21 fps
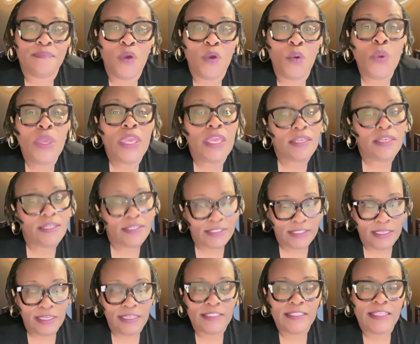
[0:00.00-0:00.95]
we can
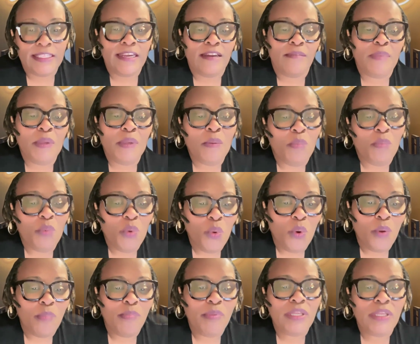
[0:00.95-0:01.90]
discuss that a bit
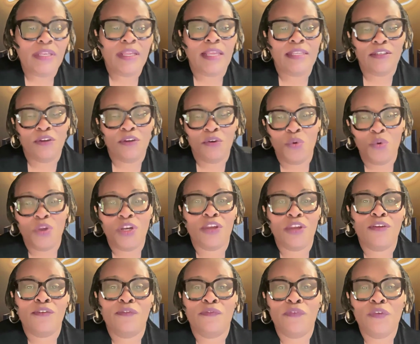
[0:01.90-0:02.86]
more, but I don't want to
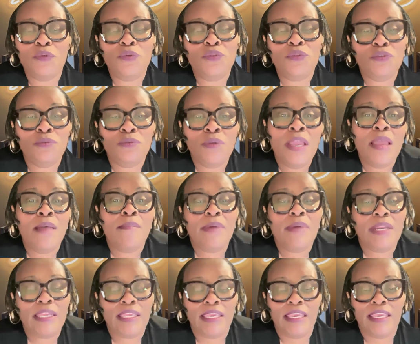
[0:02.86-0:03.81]
confuse you.
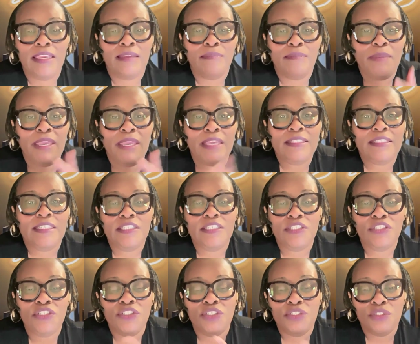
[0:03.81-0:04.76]
But again, pay
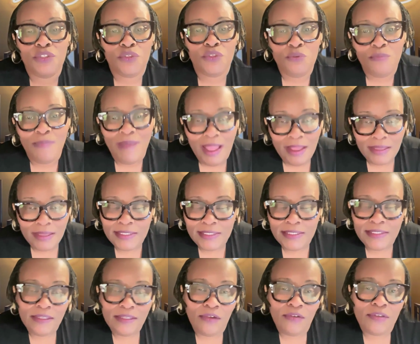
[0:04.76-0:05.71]
attention to two
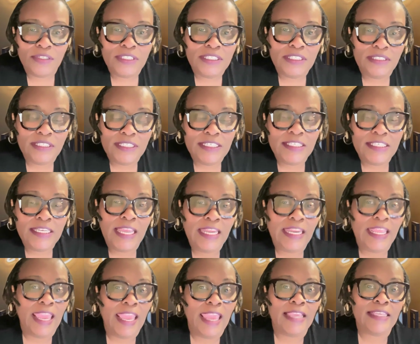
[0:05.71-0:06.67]
boxes on
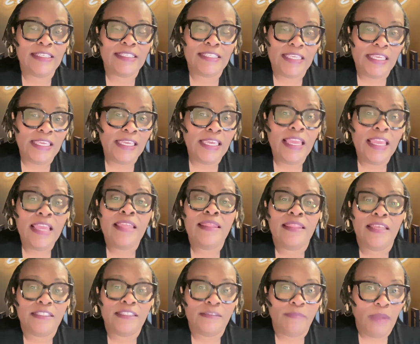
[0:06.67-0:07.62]
1098-T.
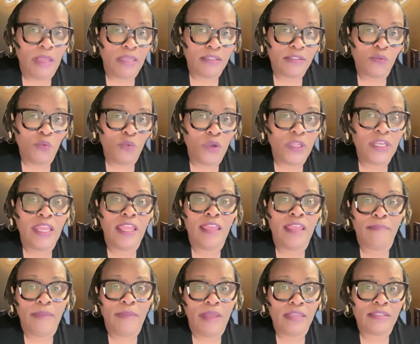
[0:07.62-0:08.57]
That's box 1
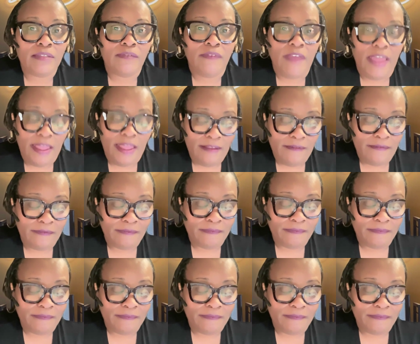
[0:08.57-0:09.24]
and box 5.